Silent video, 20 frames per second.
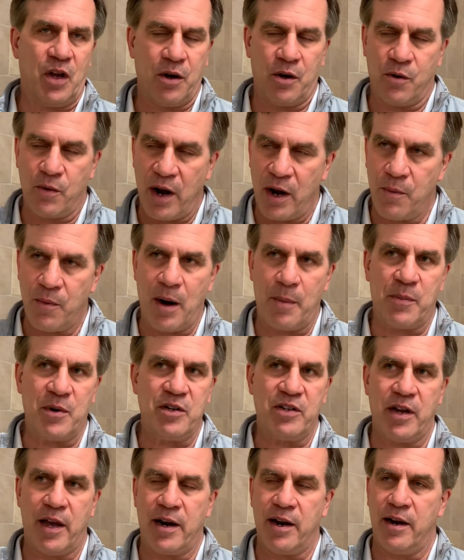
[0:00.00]
A great
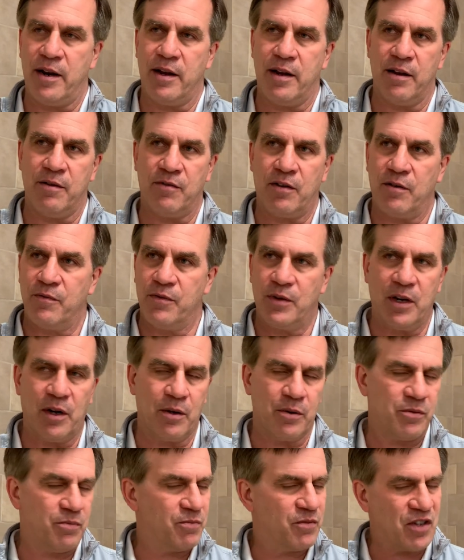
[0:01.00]
representative of, you
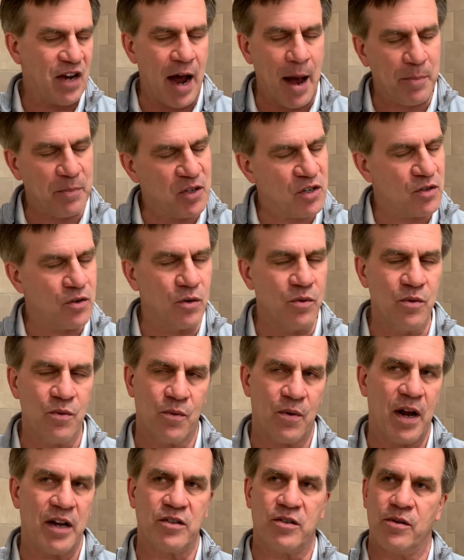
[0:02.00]
know, top
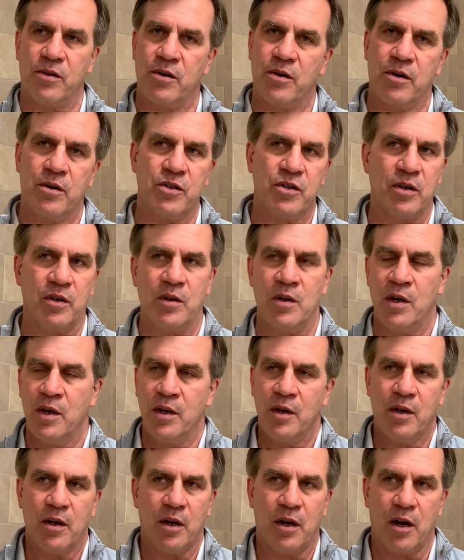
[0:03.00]
student wrestlers, and
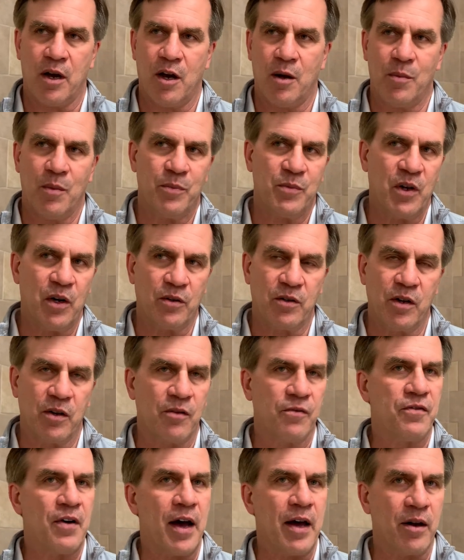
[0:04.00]
you know, to
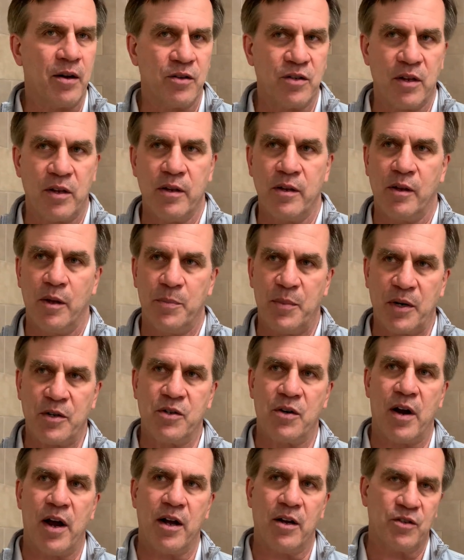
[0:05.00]
the finals of the Olympic
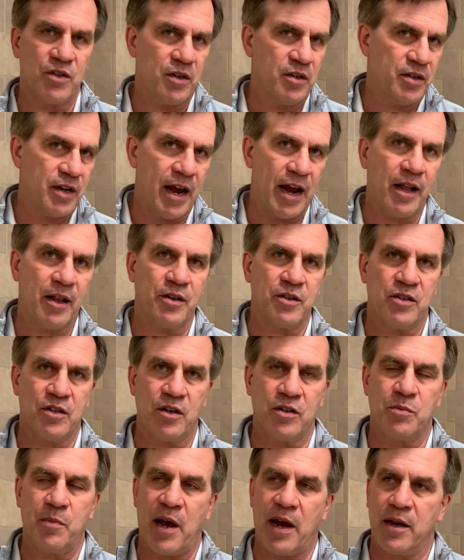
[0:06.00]
trials in Dallas
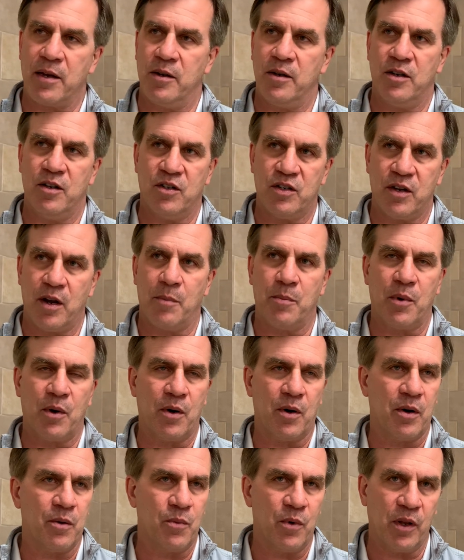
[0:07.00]
just back in
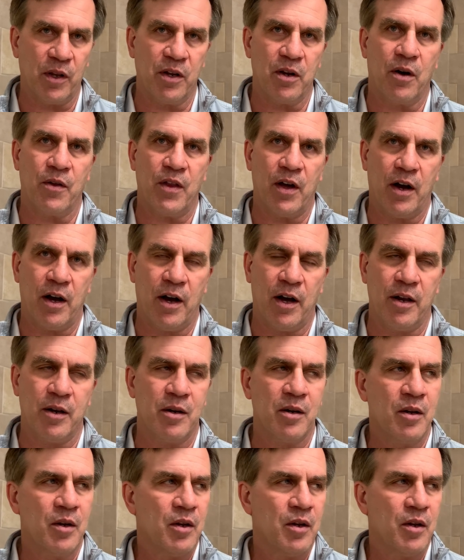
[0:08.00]
December, and really on the hunt.